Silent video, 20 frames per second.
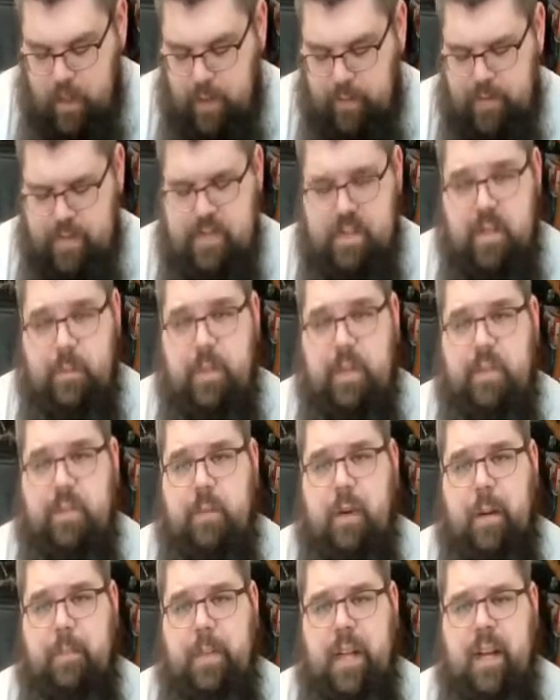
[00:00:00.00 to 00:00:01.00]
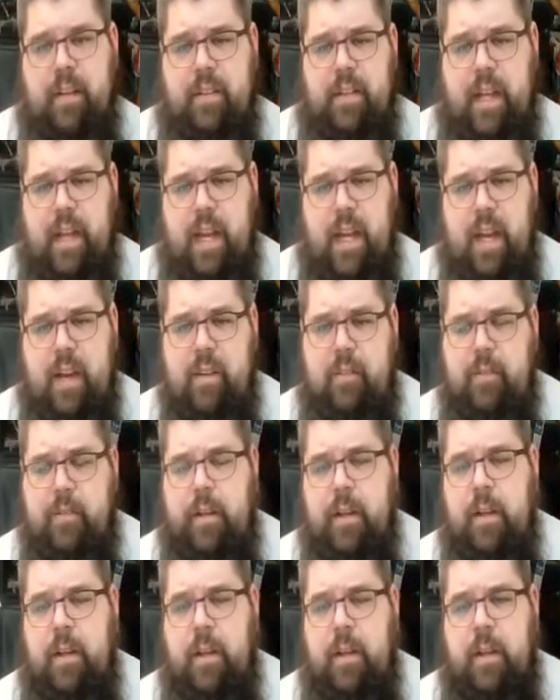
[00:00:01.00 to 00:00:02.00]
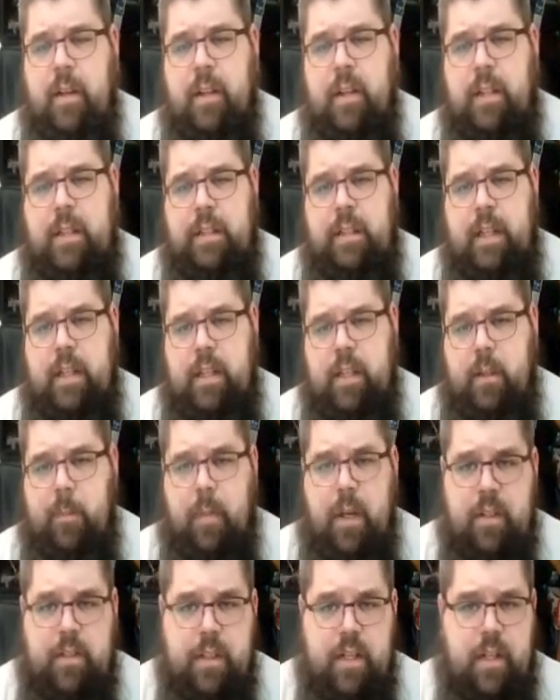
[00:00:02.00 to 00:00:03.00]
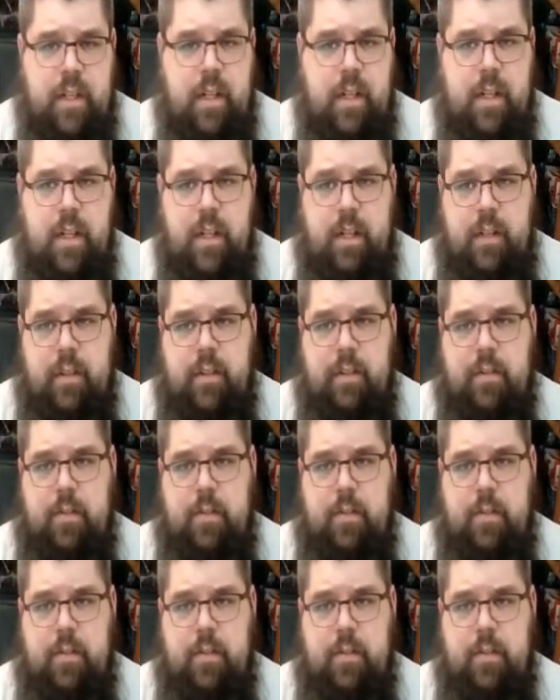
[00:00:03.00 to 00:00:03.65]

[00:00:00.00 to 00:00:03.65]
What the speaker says: This can be swapped out to have like melted guns